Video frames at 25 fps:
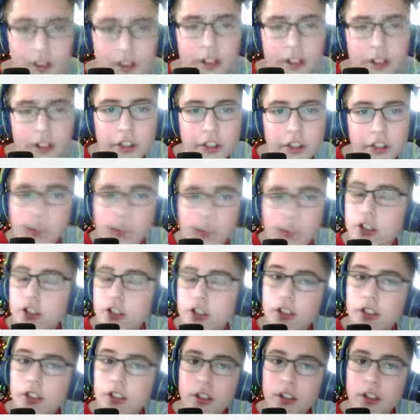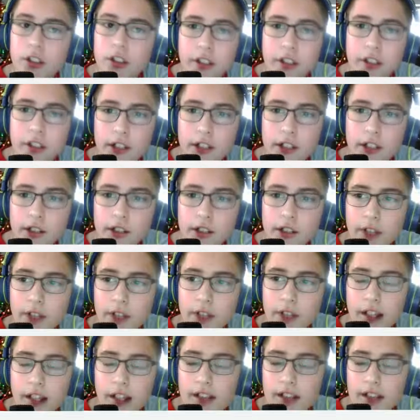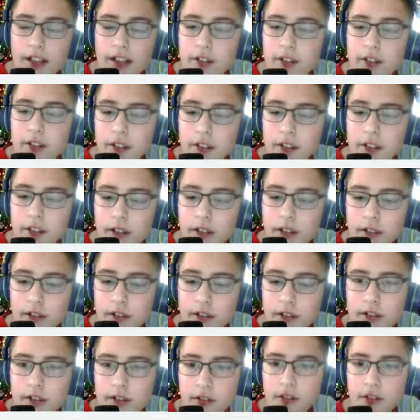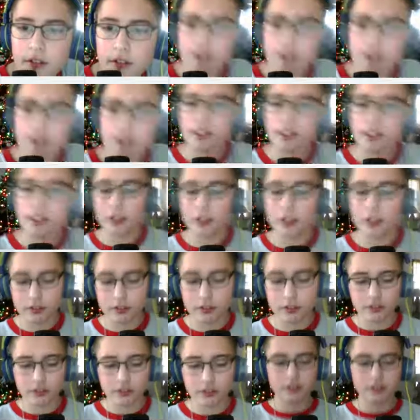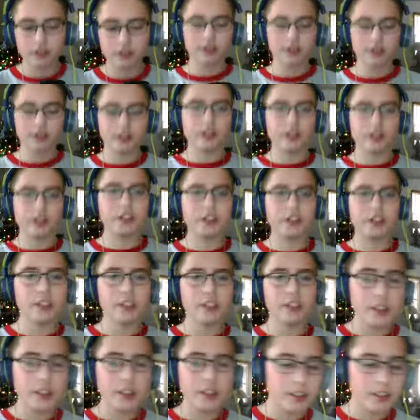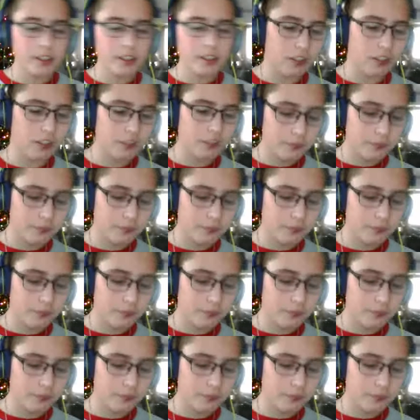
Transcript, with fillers: just to get rid of that. Now, she, now,